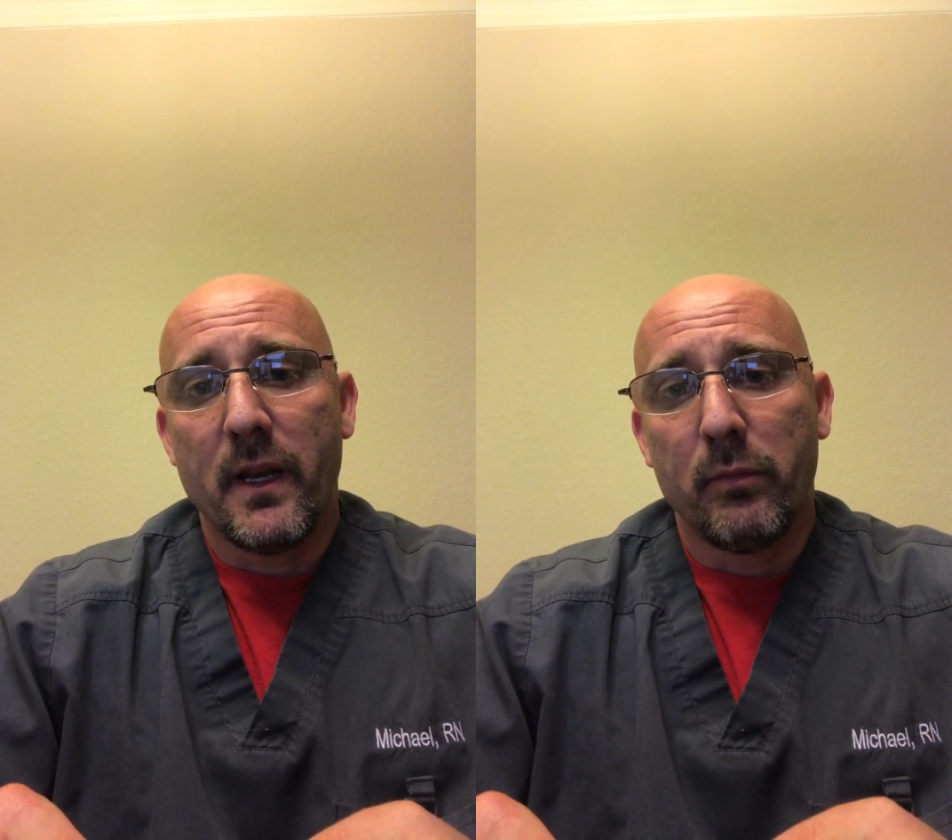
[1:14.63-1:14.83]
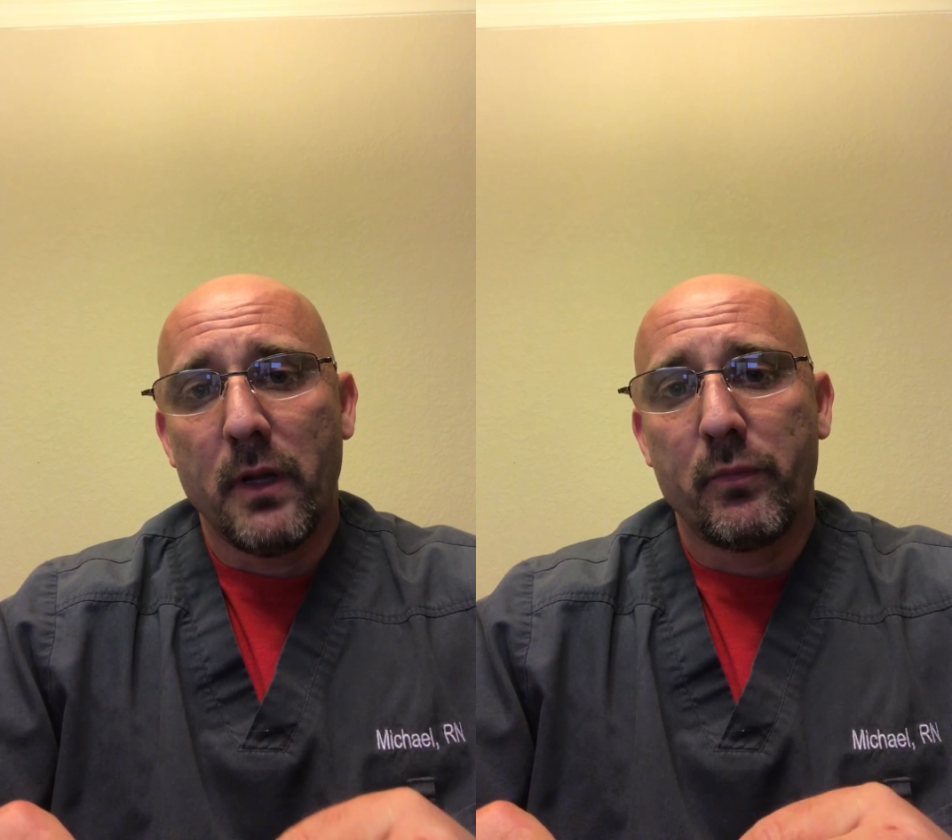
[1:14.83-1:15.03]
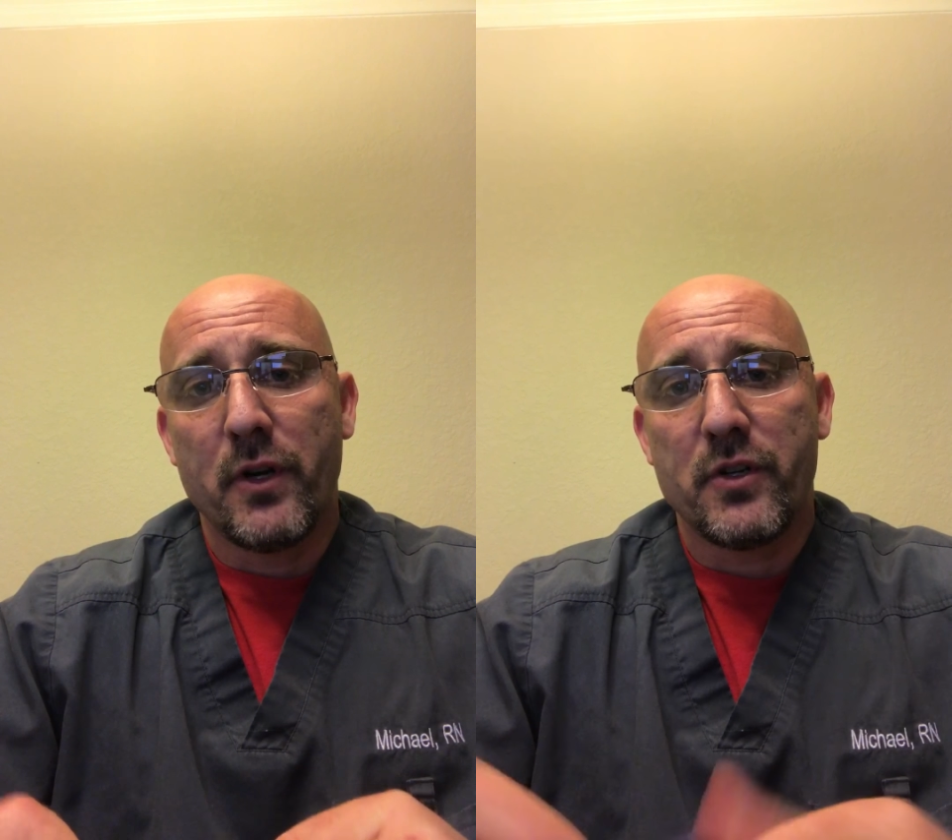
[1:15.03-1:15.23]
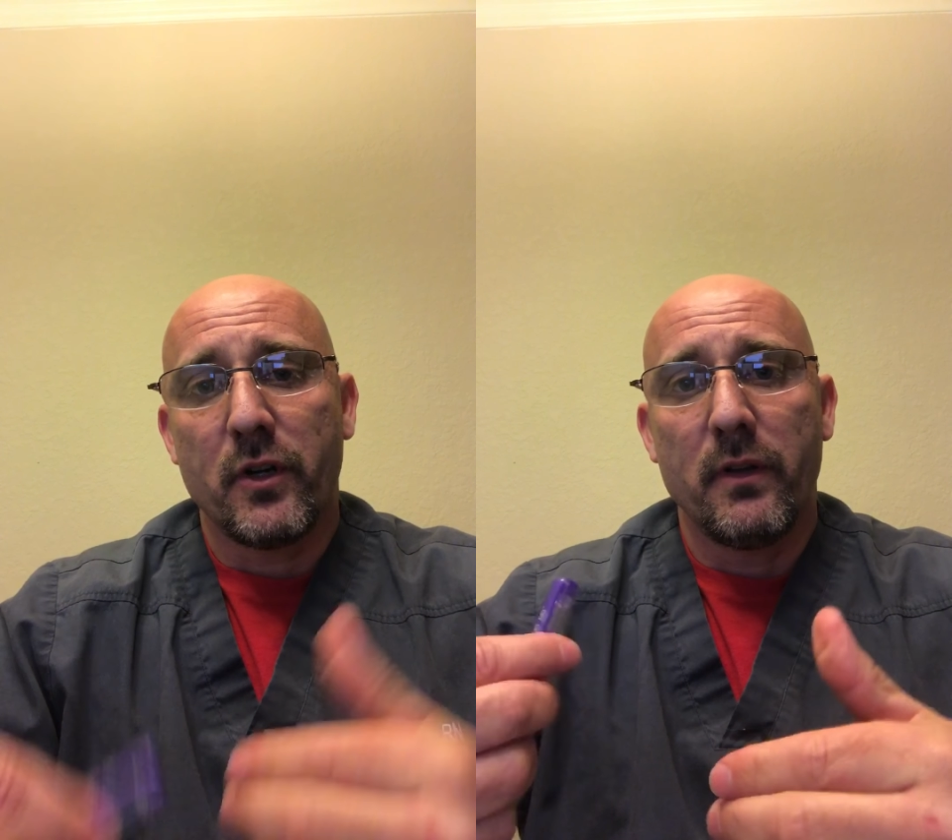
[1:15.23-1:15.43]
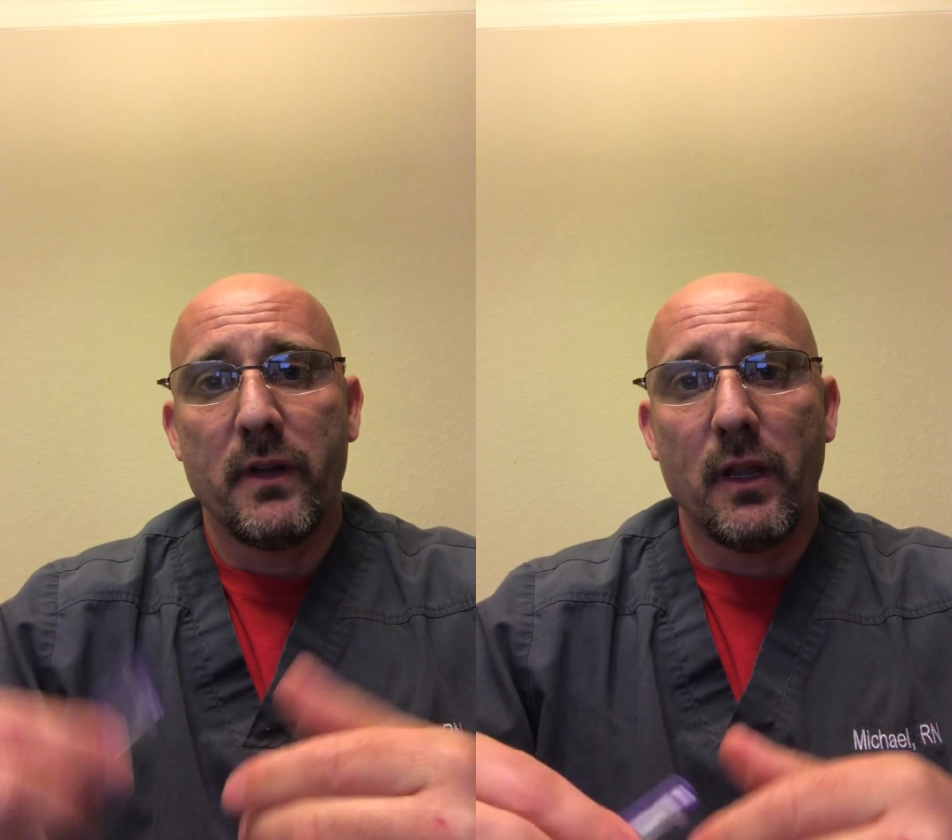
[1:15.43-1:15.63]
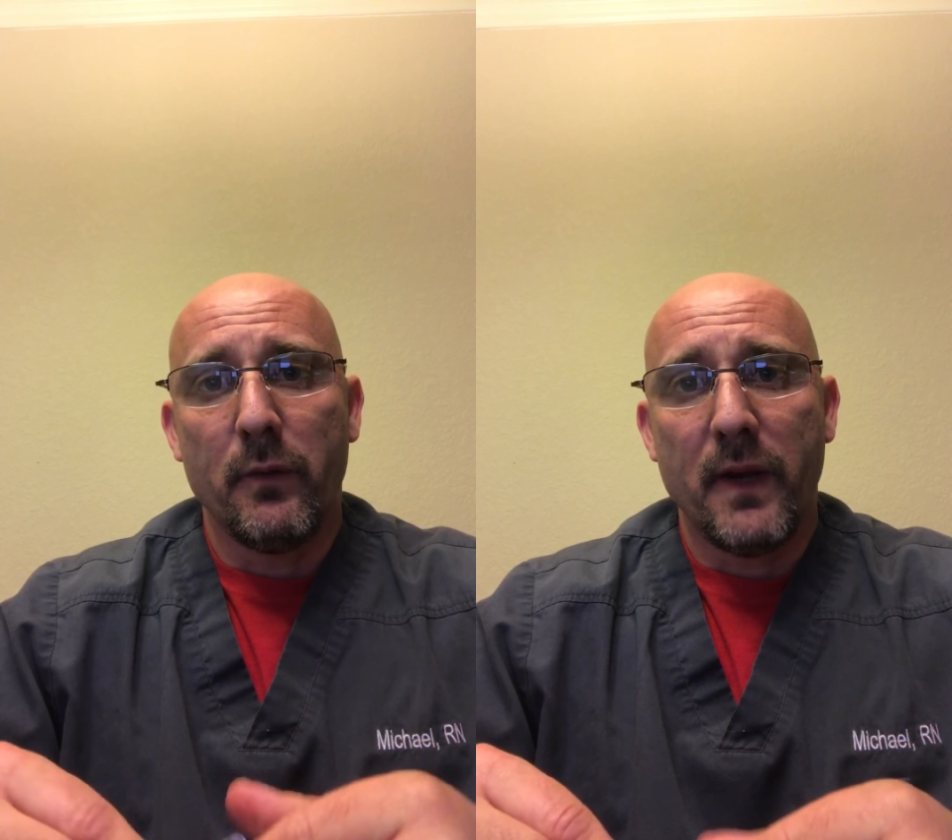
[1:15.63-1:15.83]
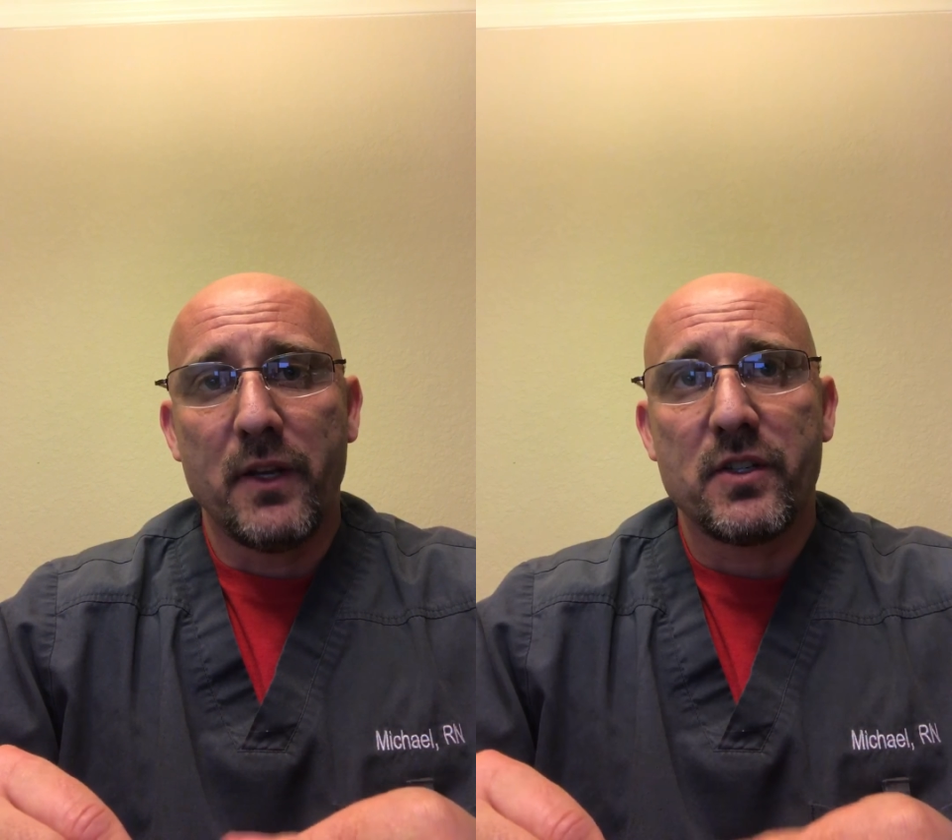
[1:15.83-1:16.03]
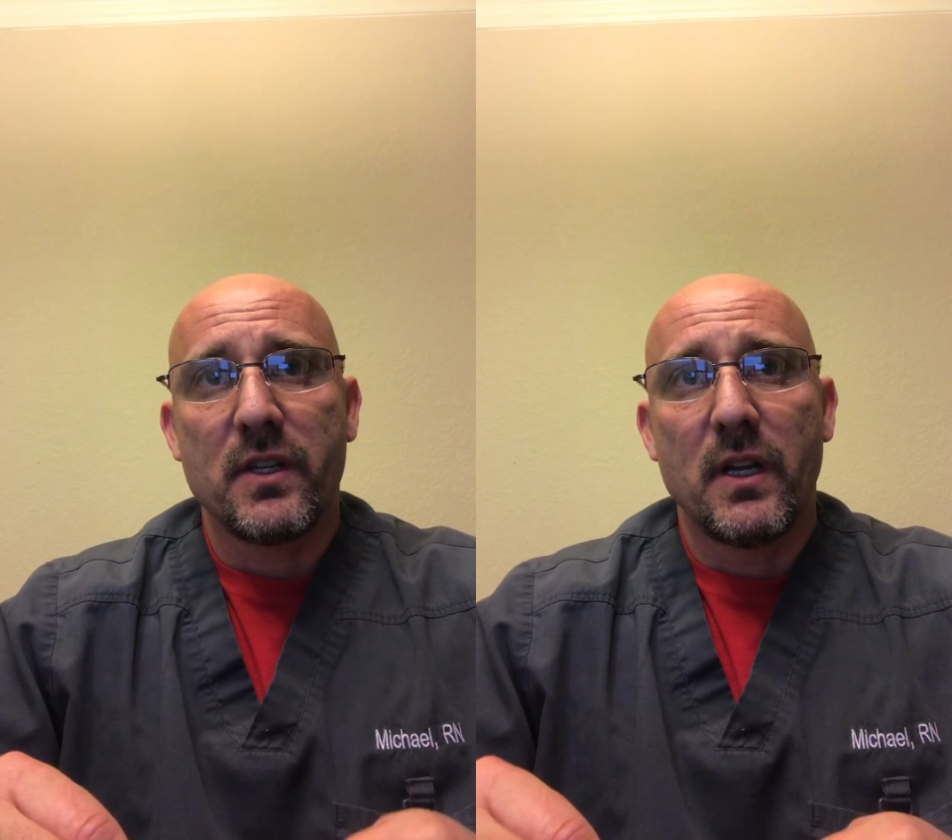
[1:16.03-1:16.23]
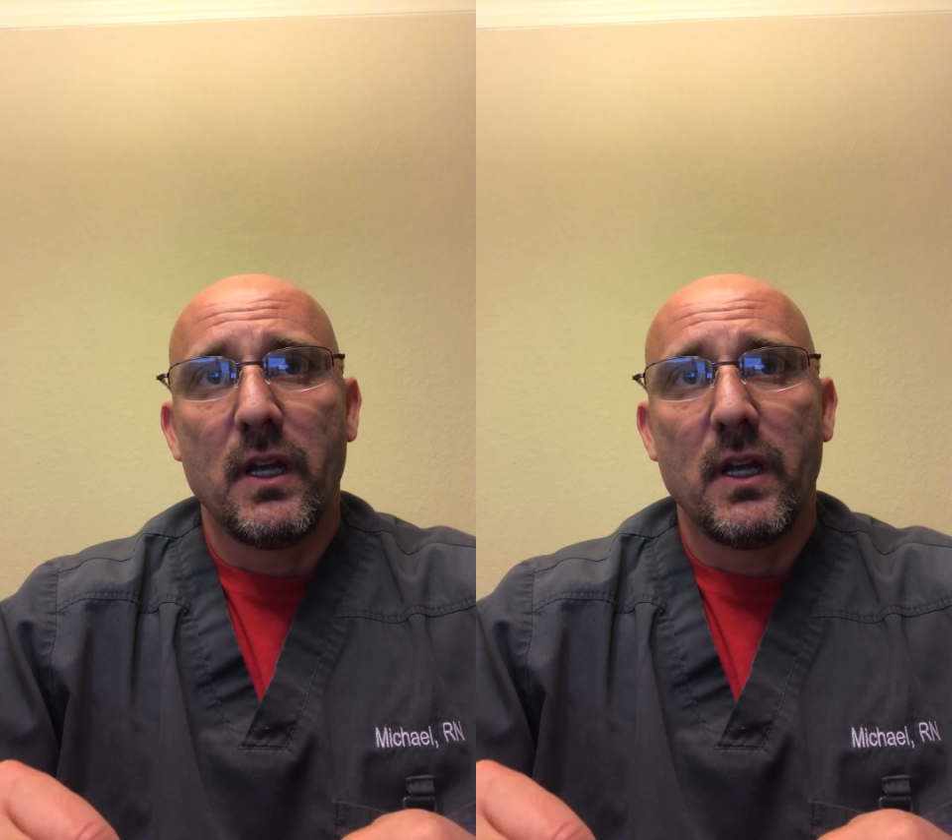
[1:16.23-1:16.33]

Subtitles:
and the blood pressure elevates.